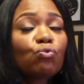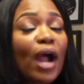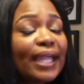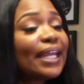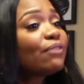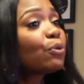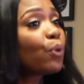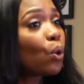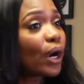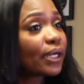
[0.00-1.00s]
write a
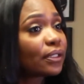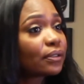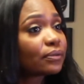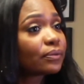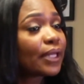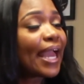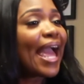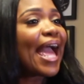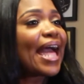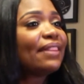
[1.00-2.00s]
report,
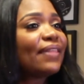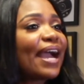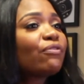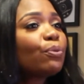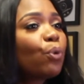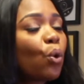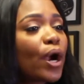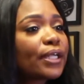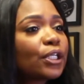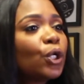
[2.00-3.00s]
and that
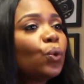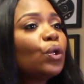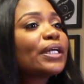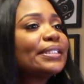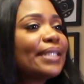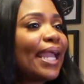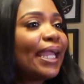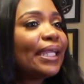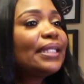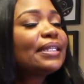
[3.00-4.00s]
report will
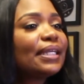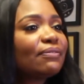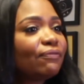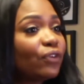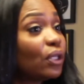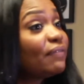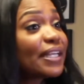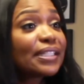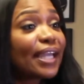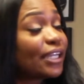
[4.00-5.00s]
contain the full
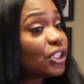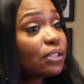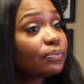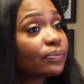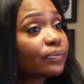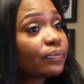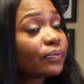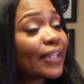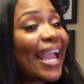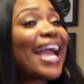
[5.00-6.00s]
investigation
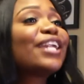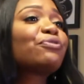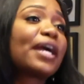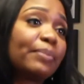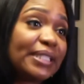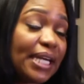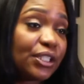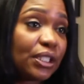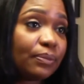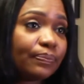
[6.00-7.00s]
and a
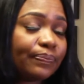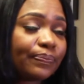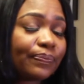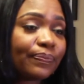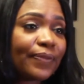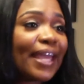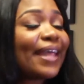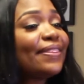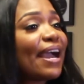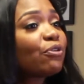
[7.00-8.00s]
recommendation.
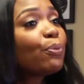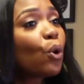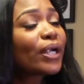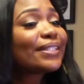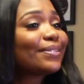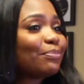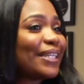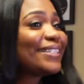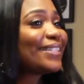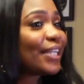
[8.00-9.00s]
That report is
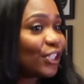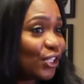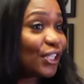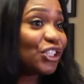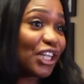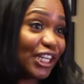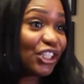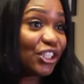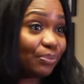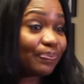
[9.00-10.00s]
submitted to the
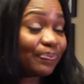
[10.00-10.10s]
judge.